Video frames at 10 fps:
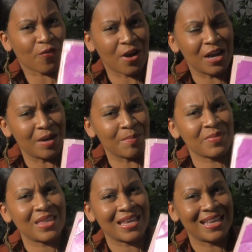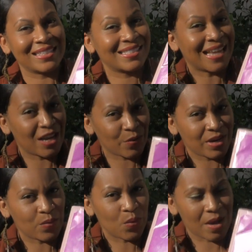from the
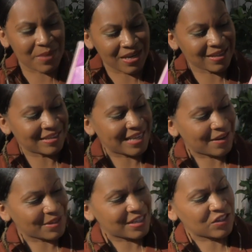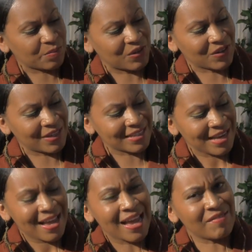Sacred Woman, the Sacred Sister book list,
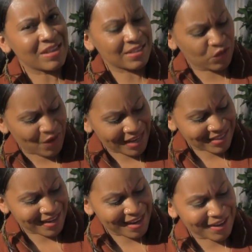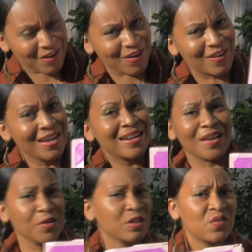and this is Fascinating Girl.
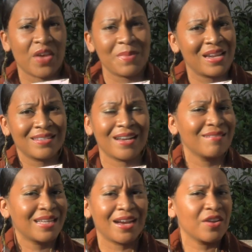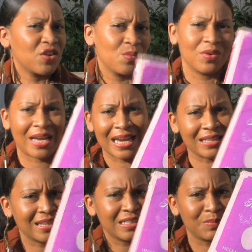Now, those feminists out there, you will
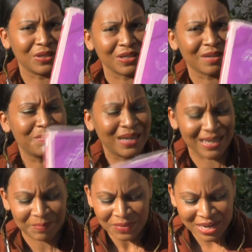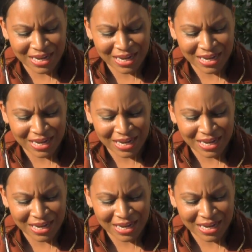hate this book, but